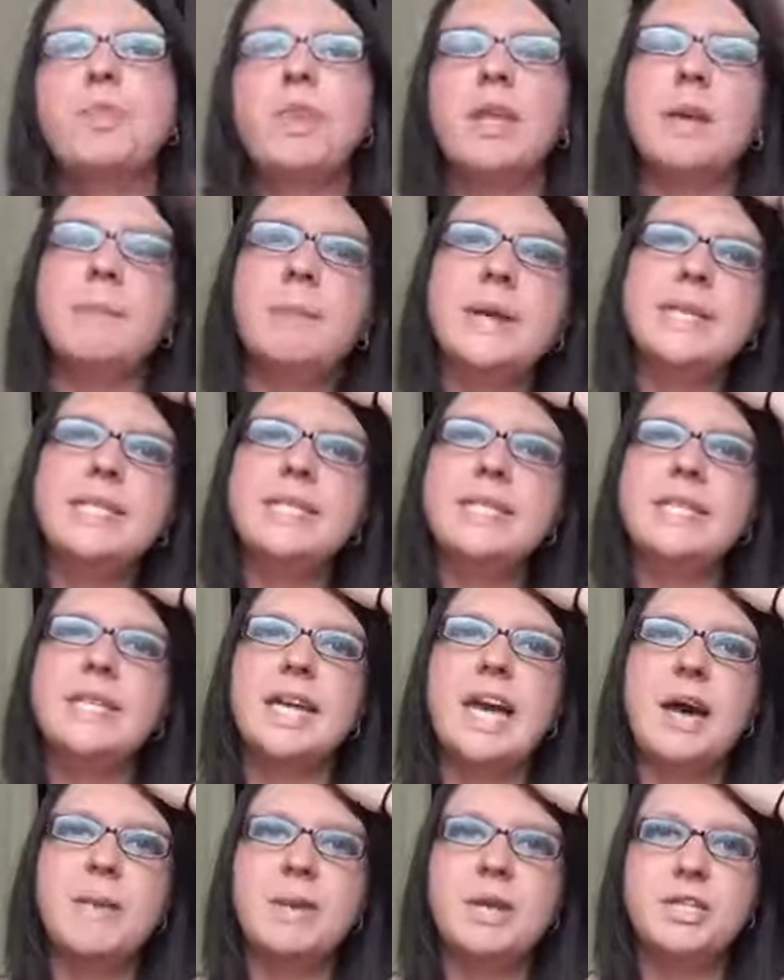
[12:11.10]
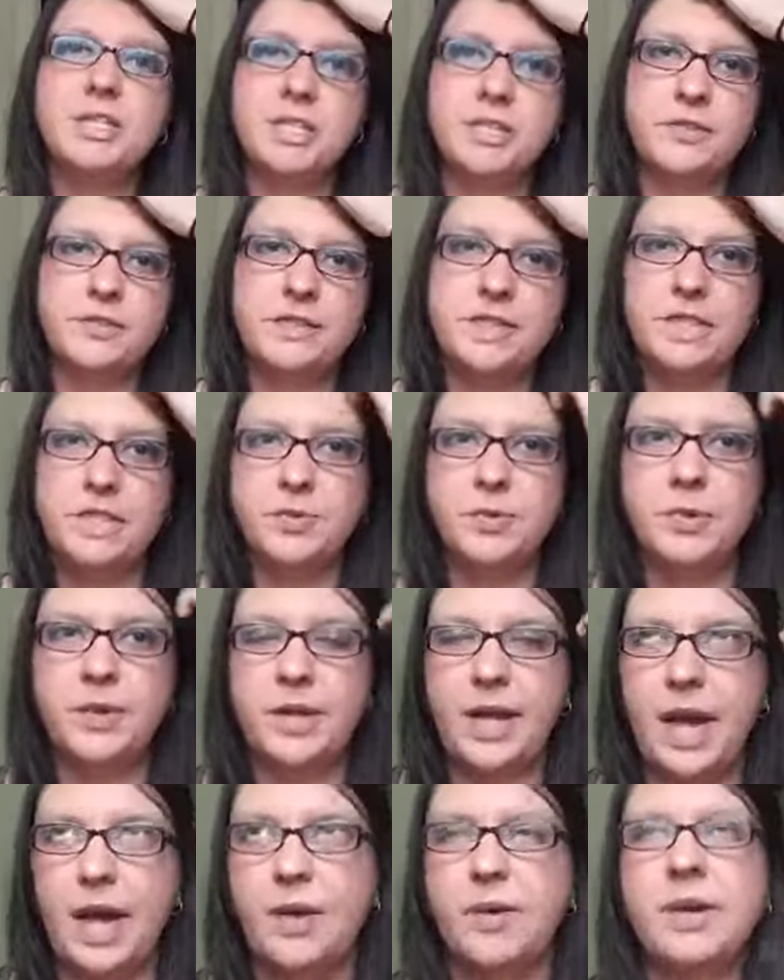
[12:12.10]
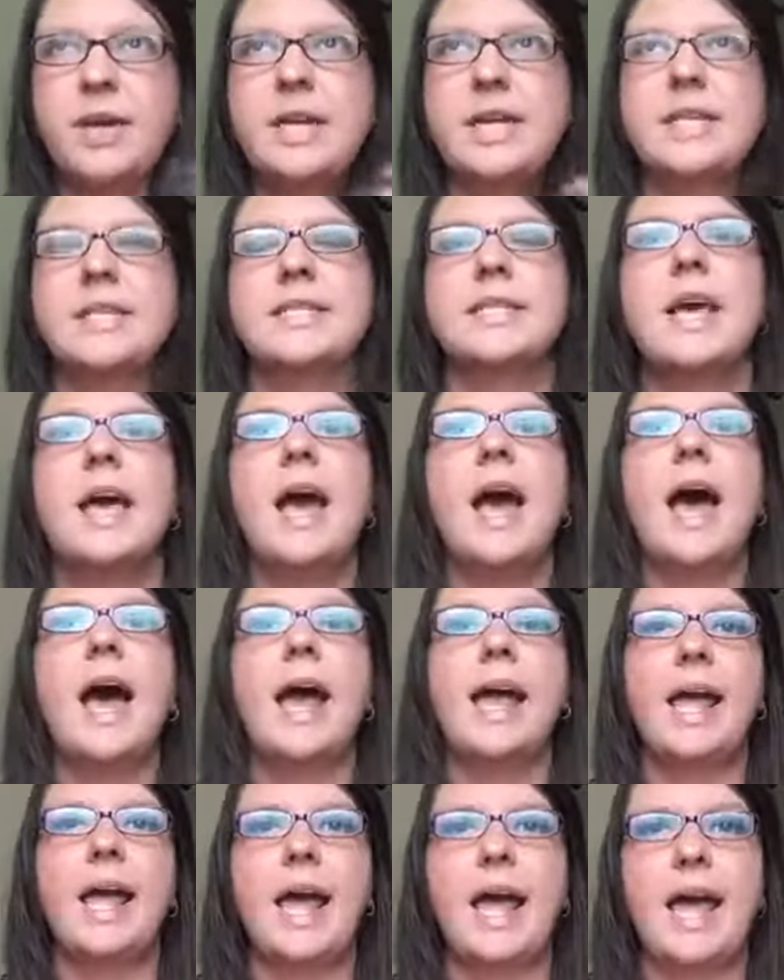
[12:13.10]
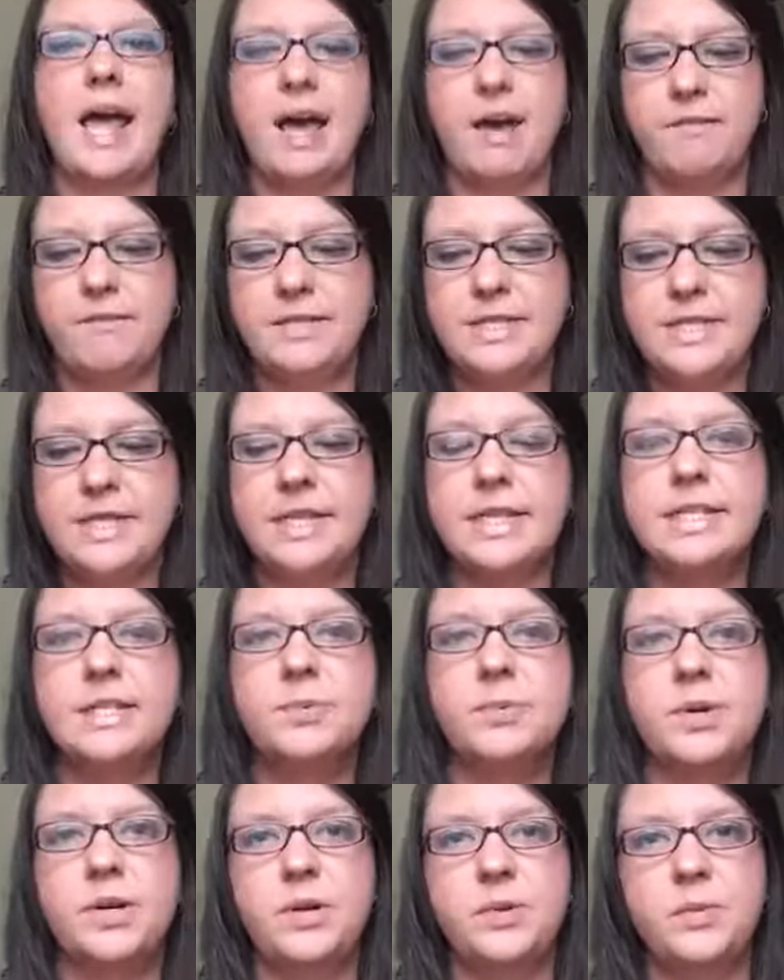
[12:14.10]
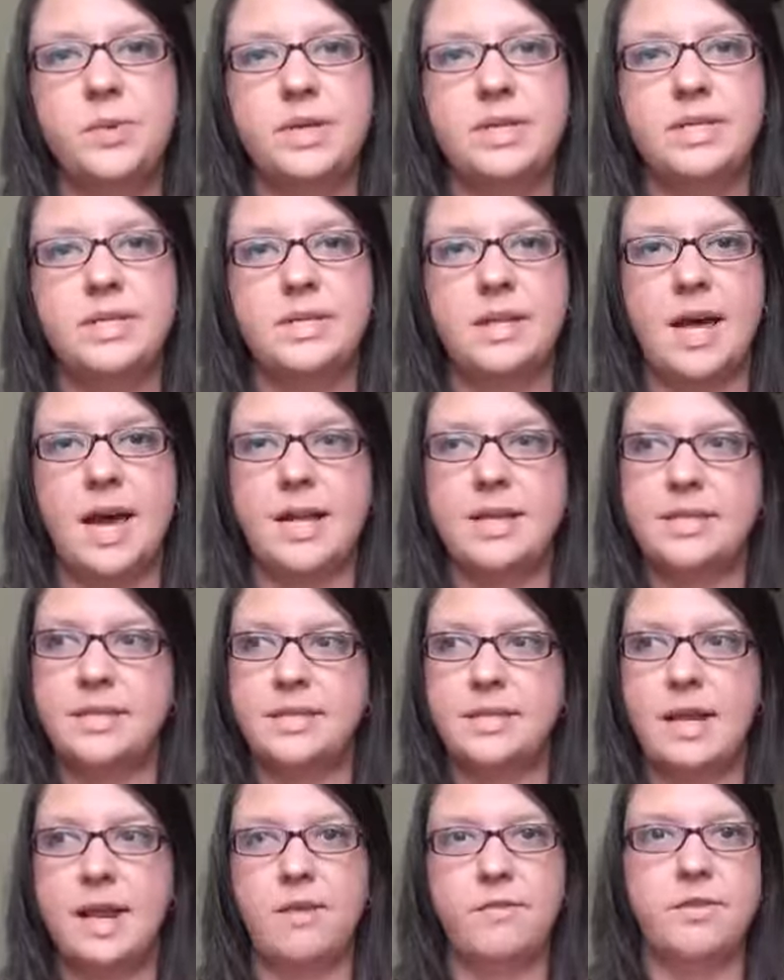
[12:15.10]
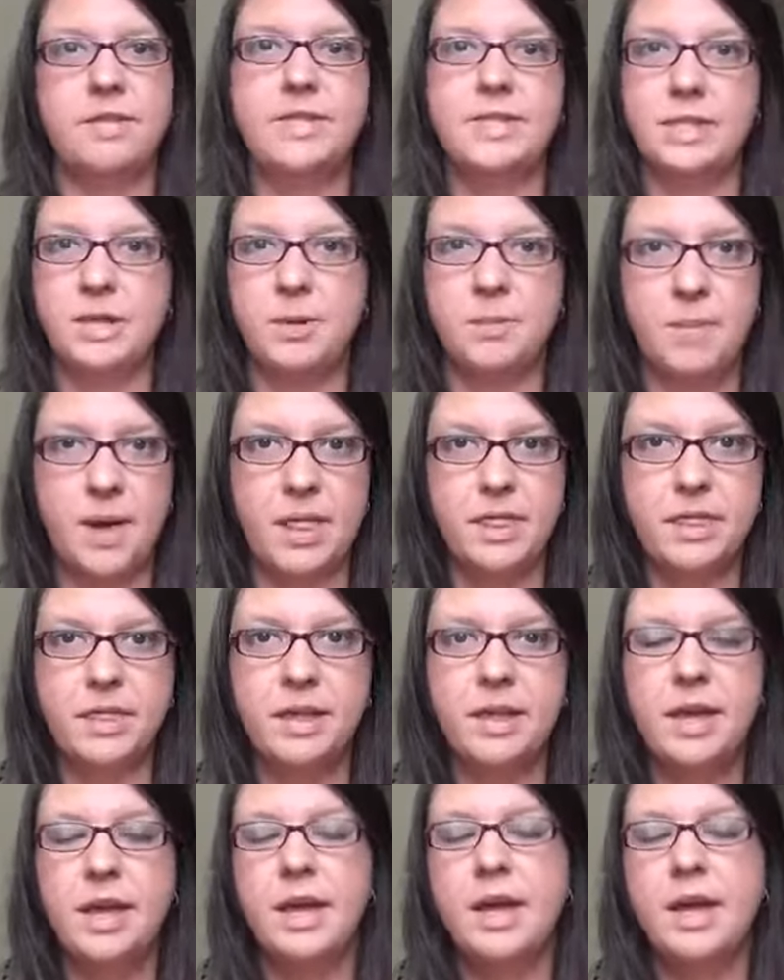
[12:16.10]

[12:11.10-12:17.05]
basically how my services work out is I have 6 one-to-one slots every single month.